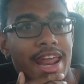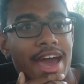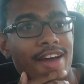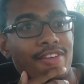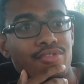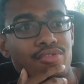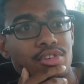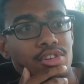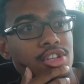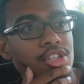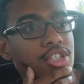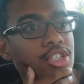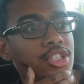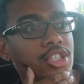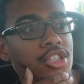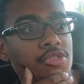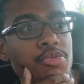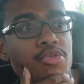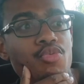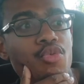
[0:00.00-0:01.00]
and I've really
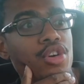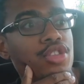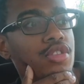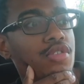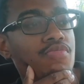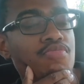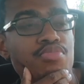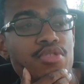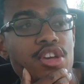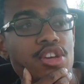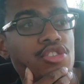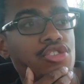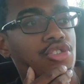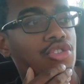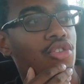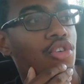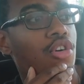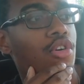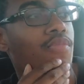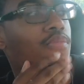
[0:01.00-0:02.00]
just been wanting to
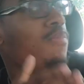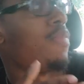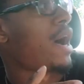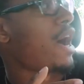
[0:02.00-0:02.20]
binge on